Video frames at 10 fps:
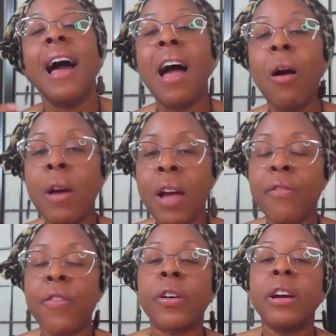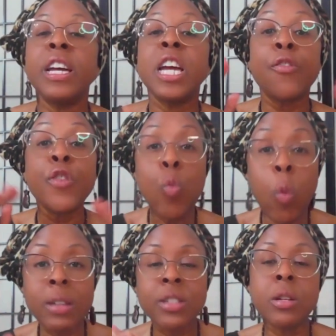However, if you
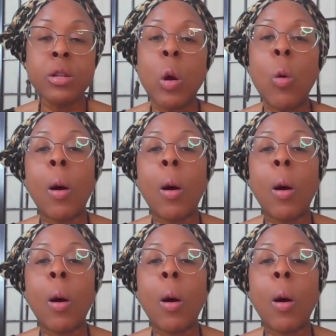want to know